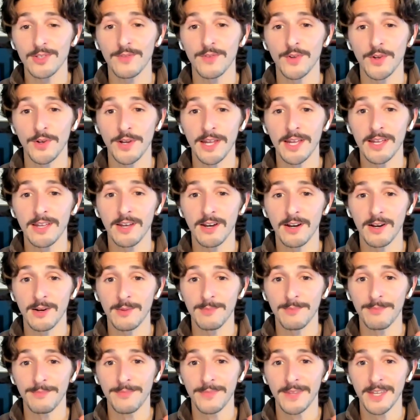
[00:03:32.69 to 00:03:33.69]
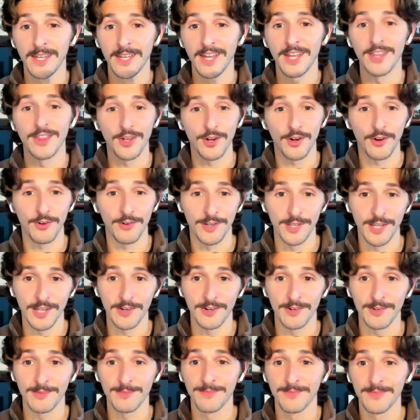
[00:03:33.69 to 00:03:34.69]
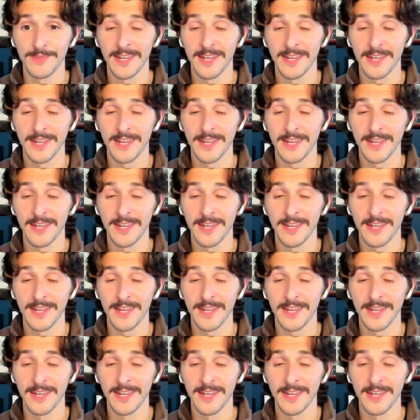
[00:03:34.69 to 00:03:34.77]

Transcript: of your income in the current year.